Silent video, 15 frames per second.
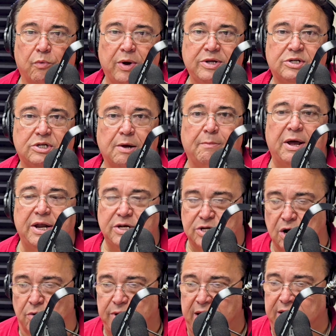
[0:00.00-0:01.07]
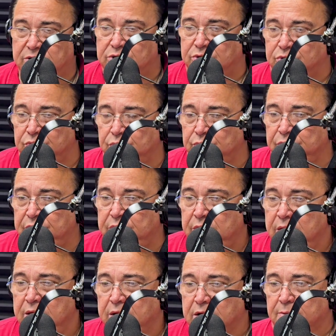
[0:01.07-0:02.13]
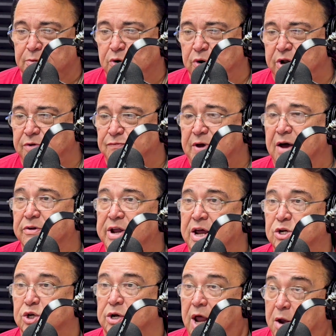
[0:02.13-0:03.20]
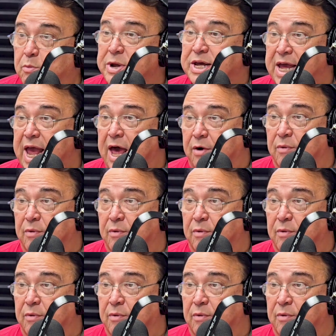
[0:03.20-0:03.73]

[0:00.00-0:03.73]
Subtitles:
when somebody donates to the community foundation, and we can,